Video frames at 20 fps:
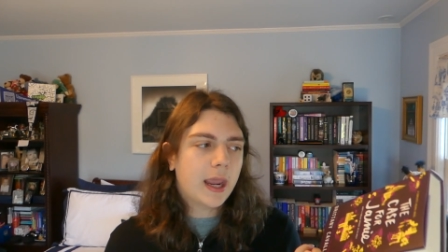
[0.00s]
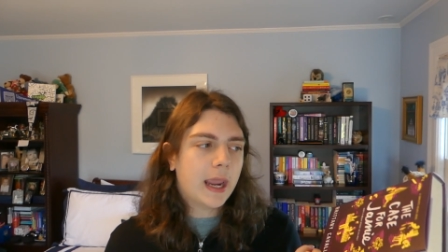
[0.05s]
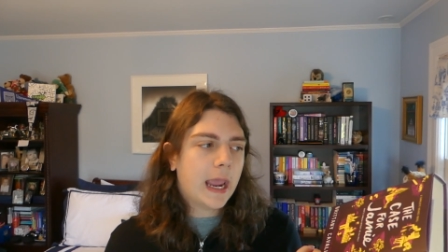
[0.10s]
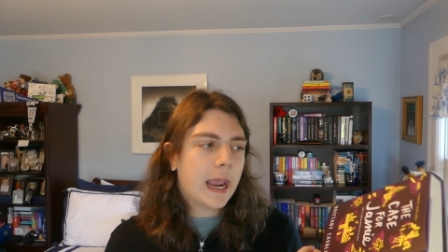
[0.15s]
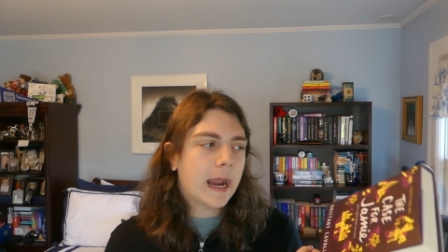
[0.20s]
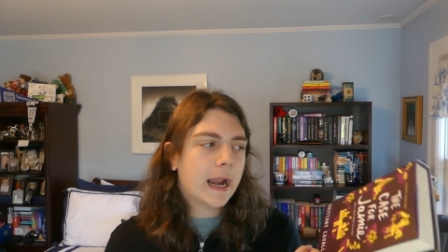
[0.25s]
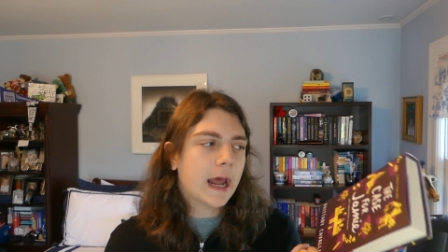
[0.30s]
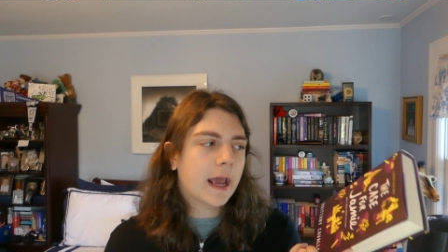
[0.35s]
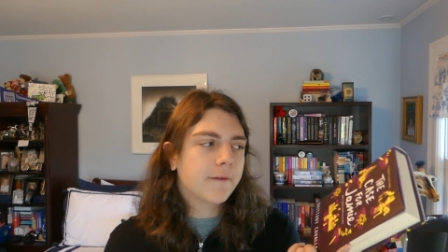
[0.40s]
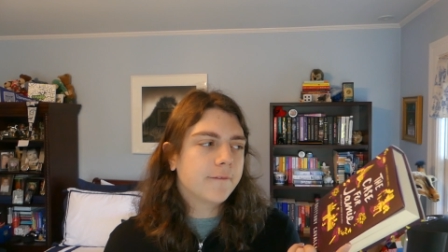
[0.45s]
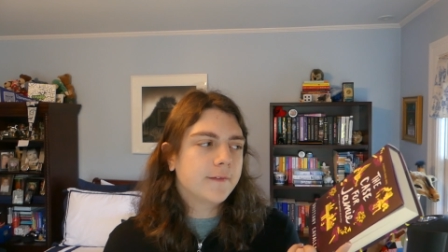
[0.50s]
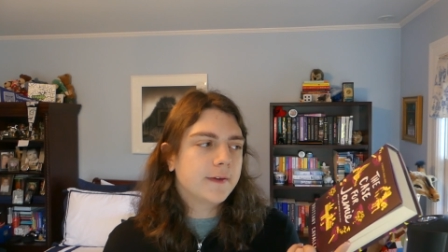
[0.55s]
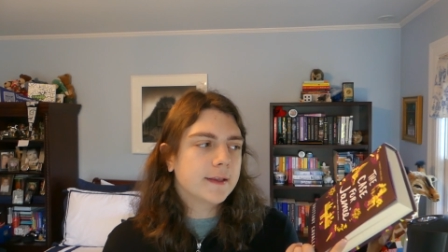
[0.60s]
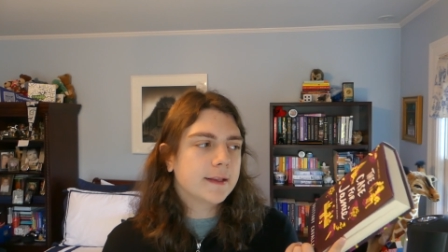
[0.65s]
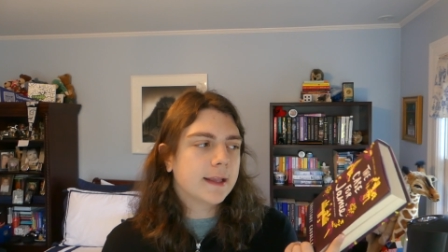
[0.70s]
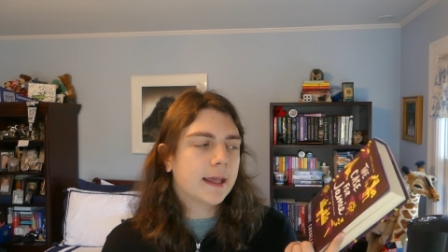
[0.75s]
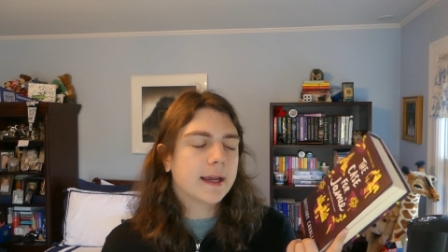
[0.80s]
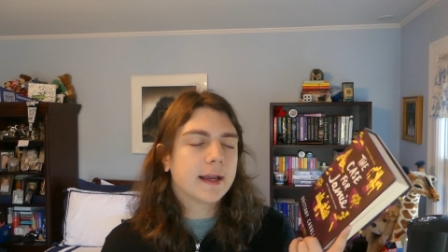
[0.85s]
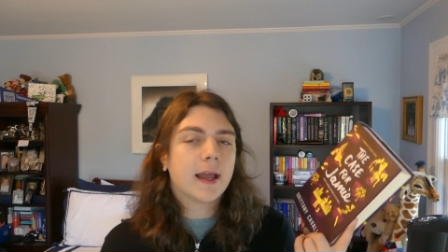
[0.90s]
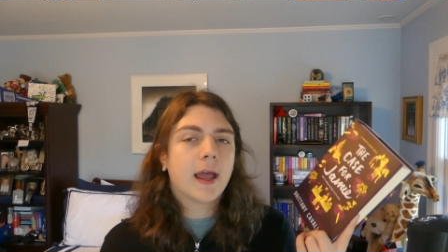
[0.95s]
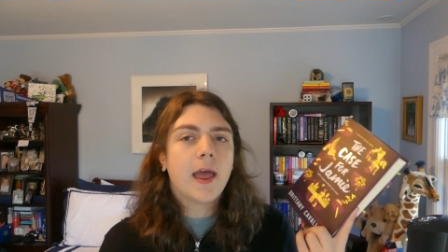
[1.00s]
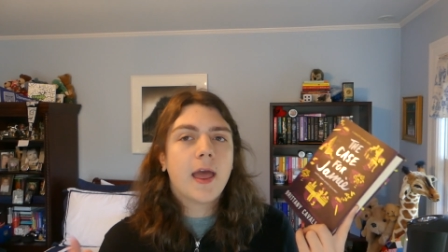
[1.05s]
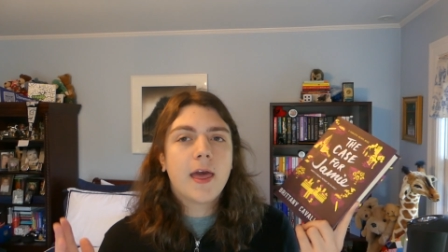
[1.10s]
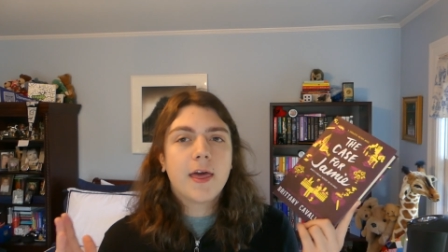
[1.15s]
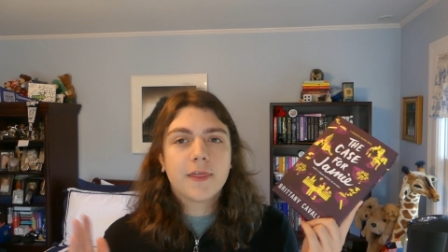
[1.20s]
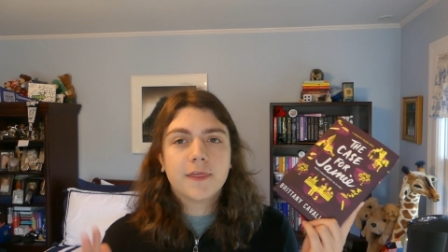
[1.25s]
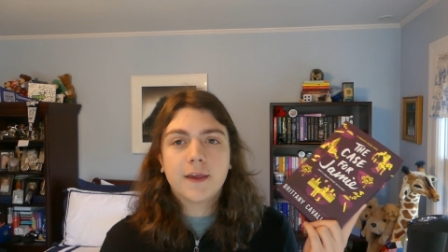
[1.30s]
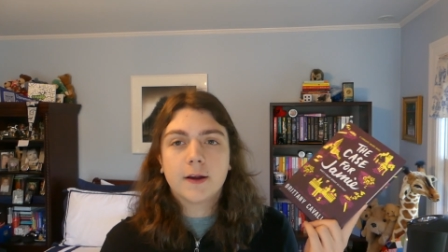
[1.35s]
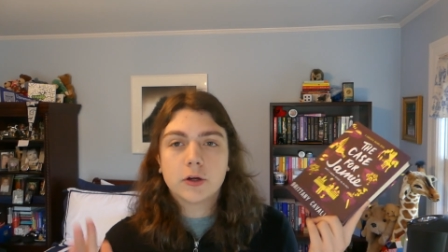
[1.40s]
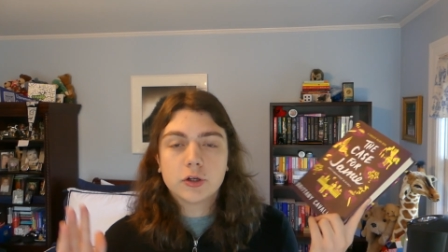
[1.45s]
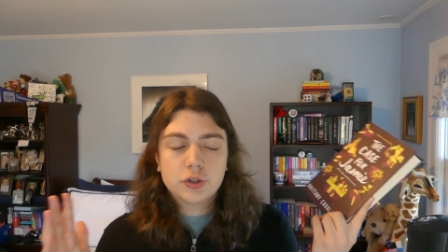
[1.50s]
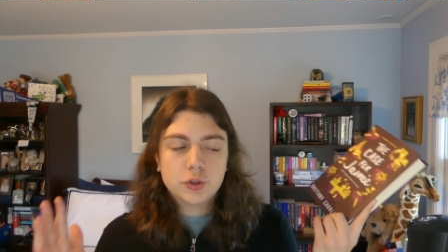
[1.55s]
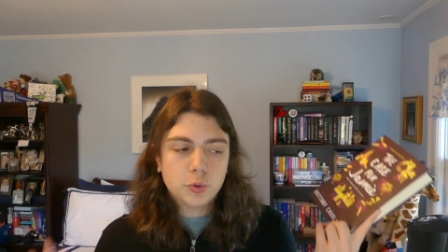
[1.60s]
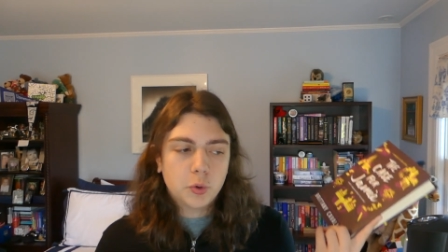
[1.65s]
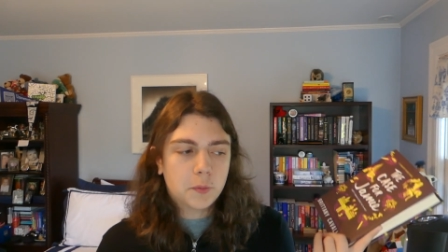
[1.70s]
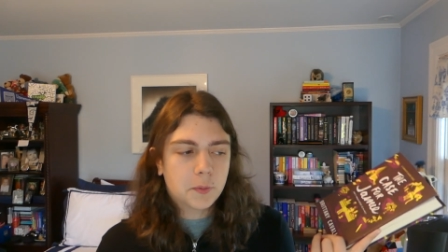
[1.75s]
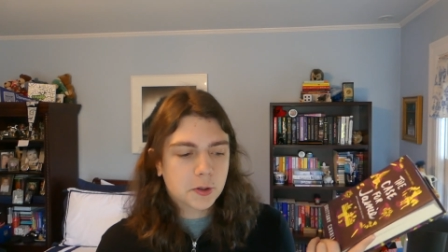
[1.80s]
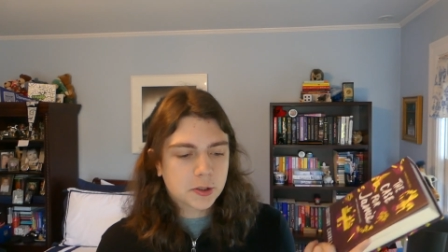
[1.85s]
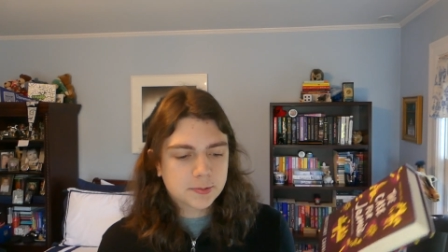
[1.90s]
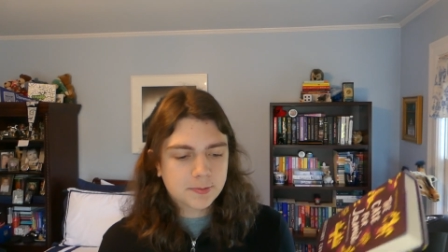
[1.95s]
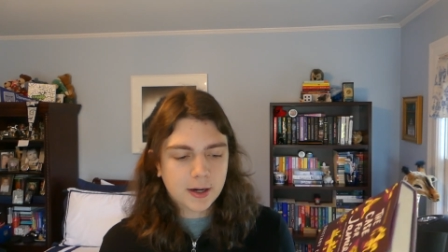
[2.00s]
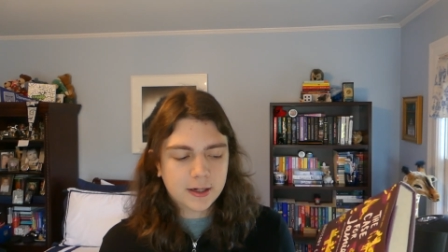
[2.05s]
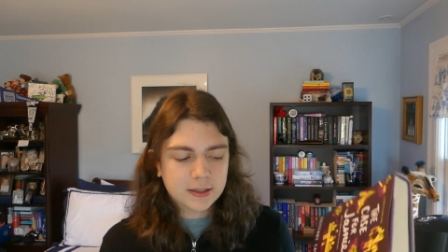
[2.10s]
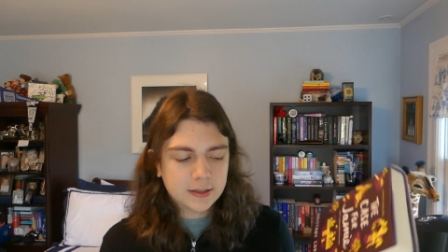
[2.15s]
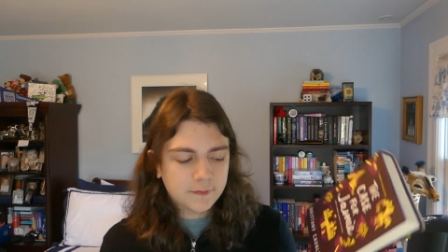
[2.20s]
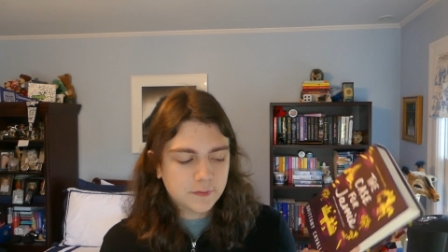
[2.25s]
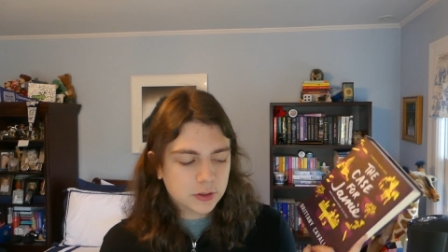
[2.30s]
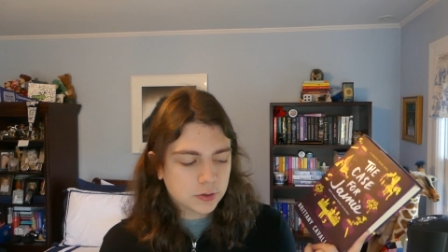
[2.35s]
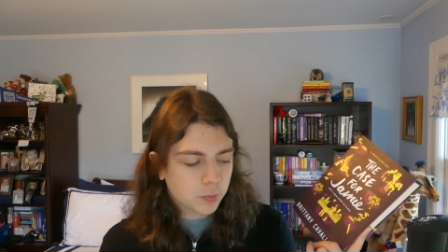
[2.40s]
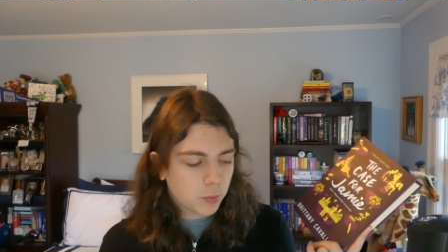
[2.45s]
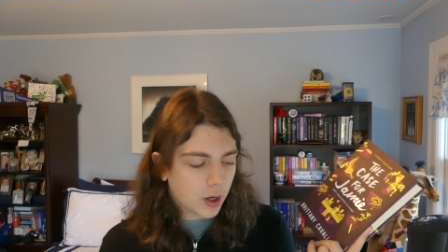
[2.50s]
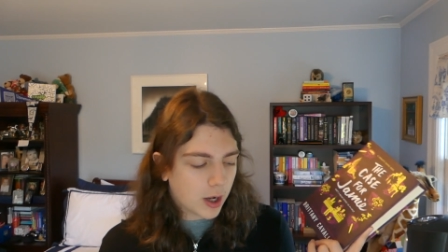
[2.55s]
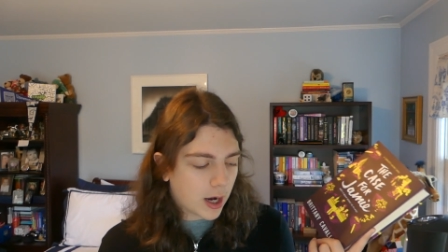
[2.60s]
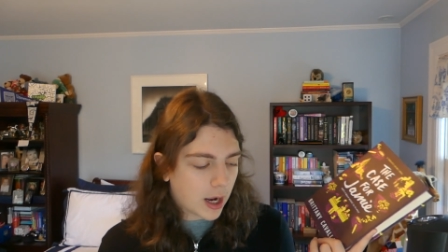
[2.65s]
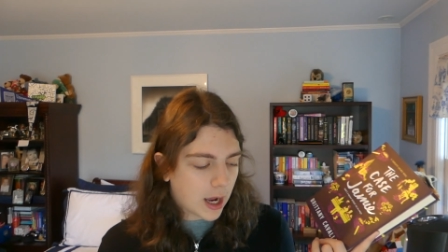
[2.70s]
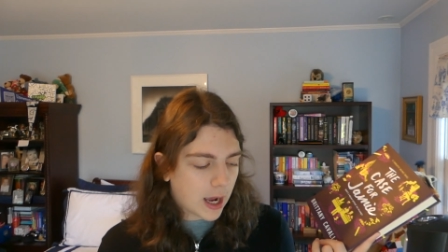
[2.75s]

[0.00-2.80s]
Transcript: And I feel like their dual perspective is what